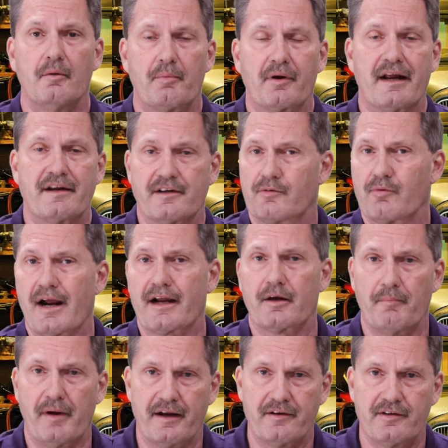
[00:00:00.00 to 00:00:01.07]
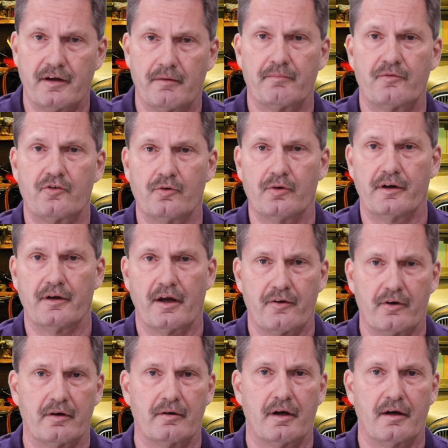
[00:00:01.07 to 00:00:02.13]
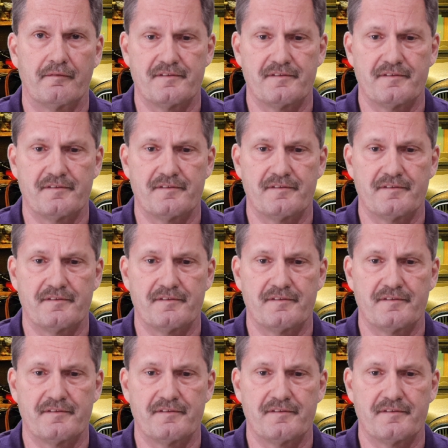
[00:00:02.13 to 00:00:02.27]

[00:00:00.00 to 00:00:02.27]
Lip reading: but I did recommend him to another